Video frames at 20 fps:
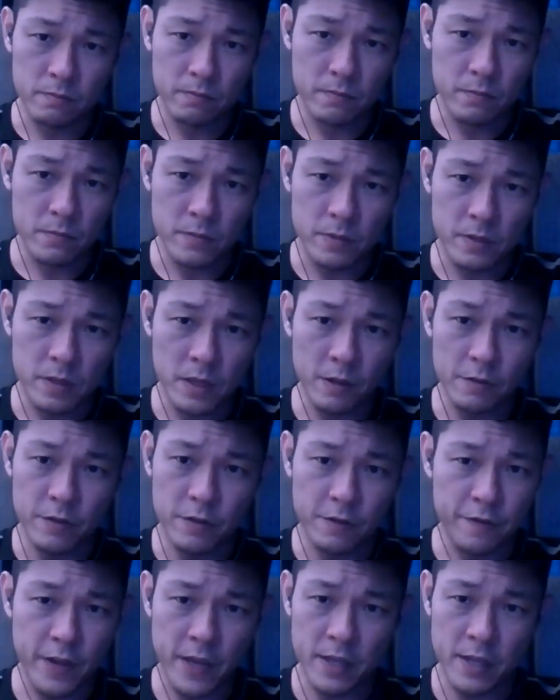
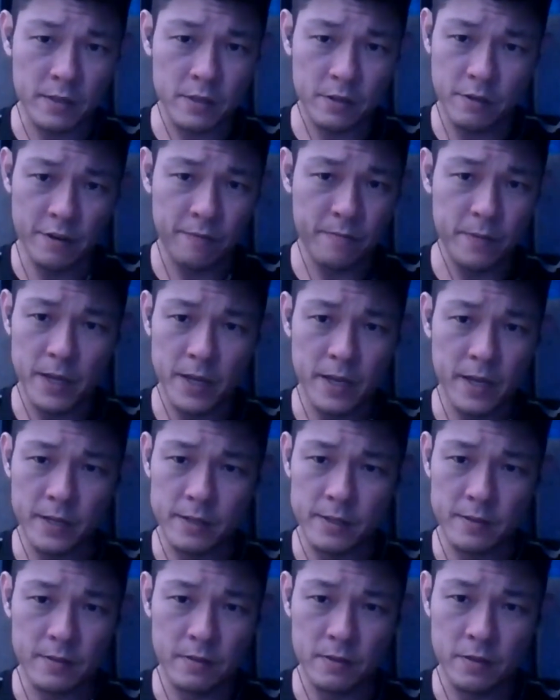self-defense, Krav Maga,
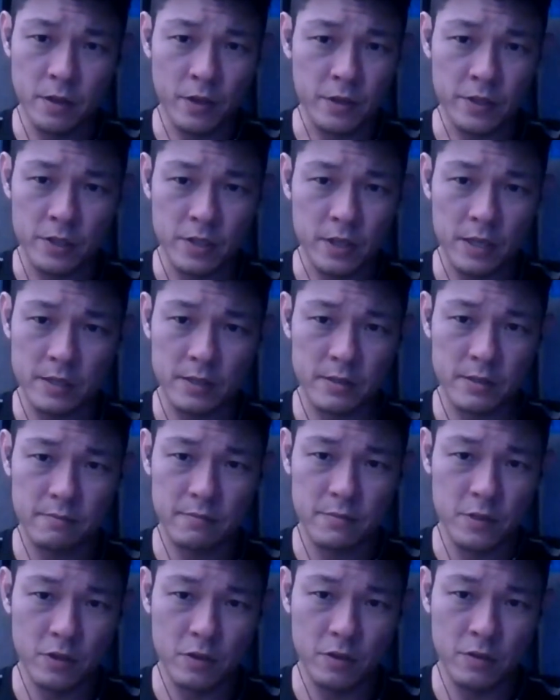is not just,
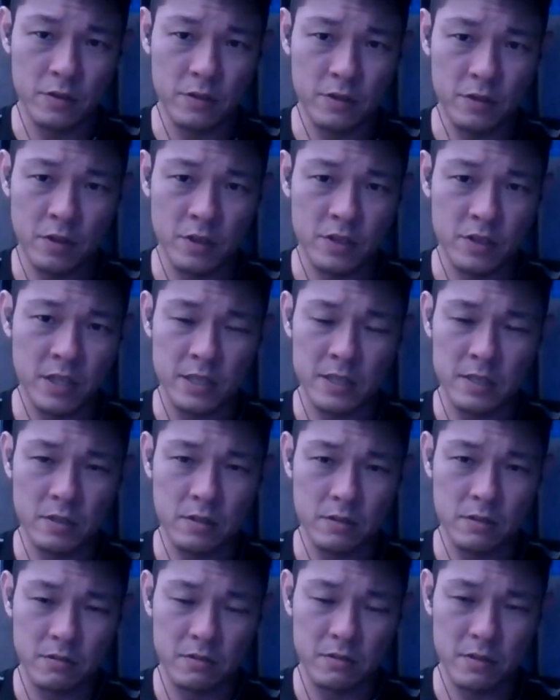you know, not just
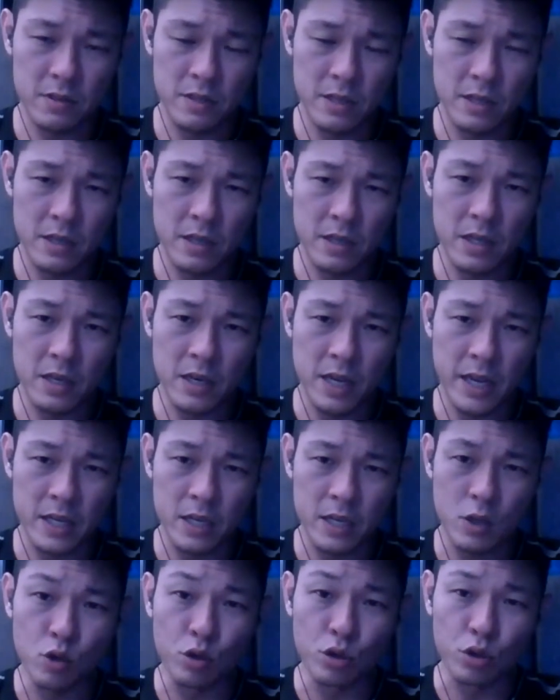like a
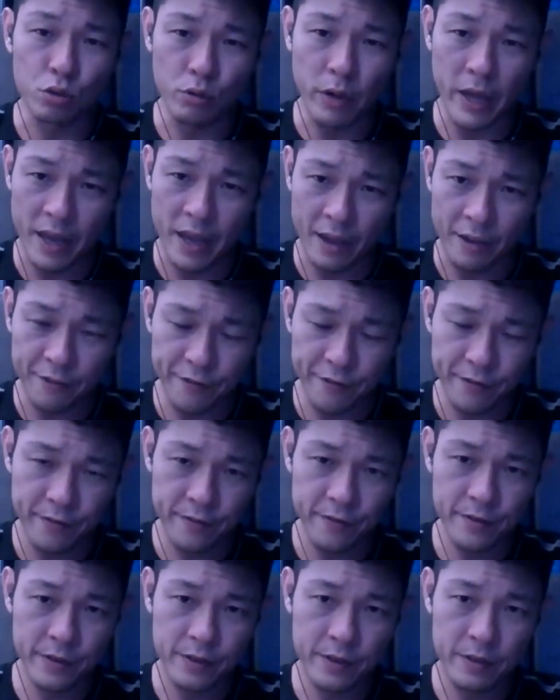good to have,
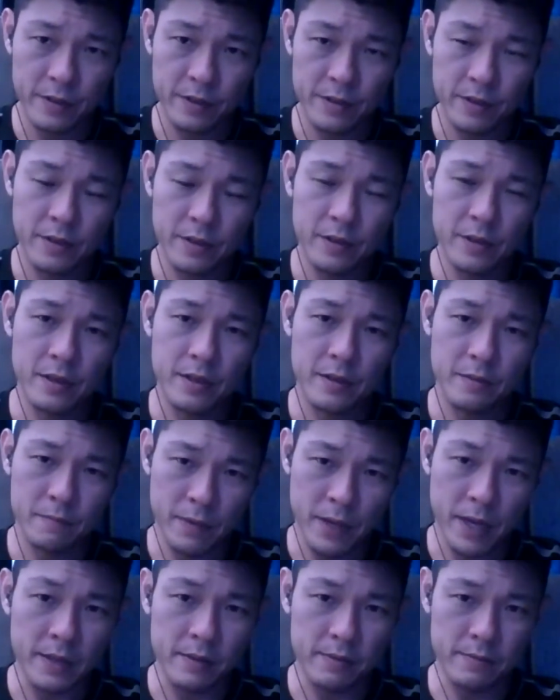
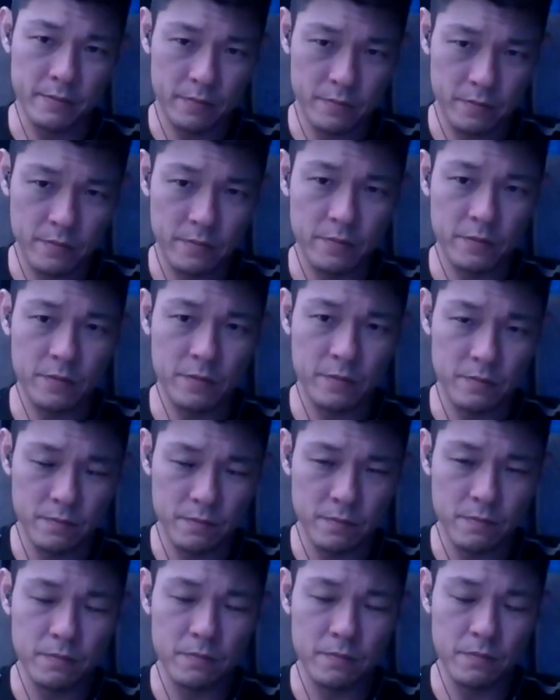but
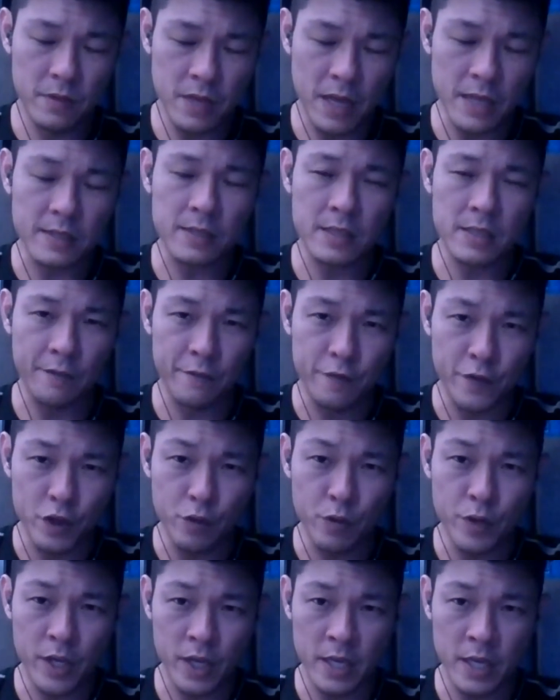let's start
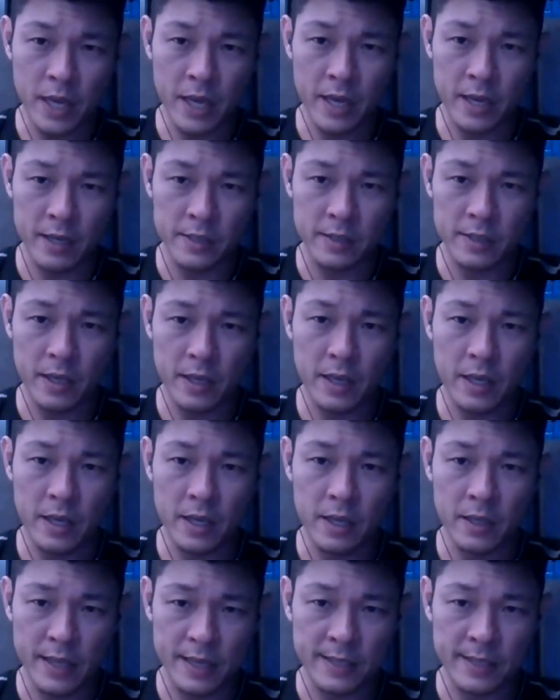viewing it as
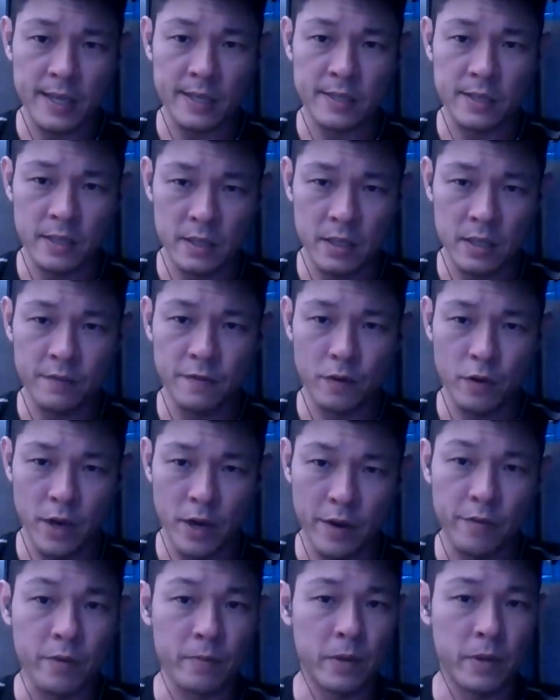a necessity for
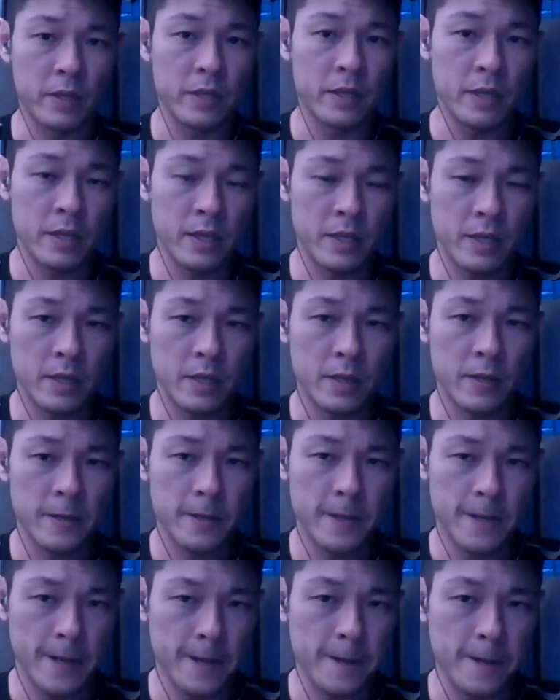everybody.
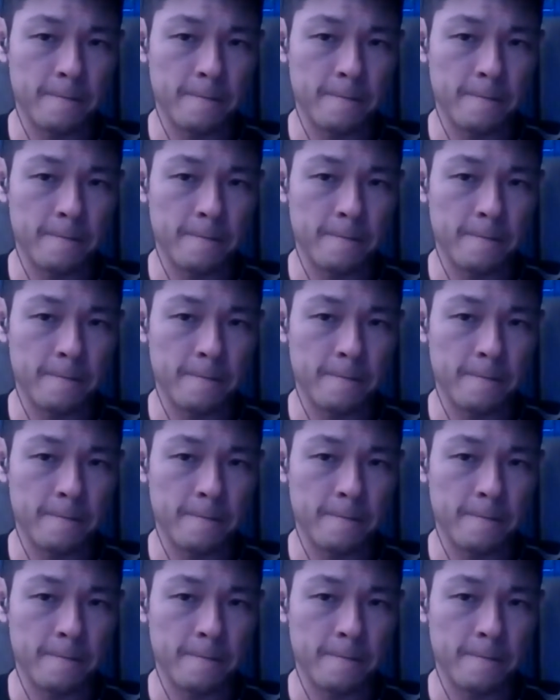Yeah.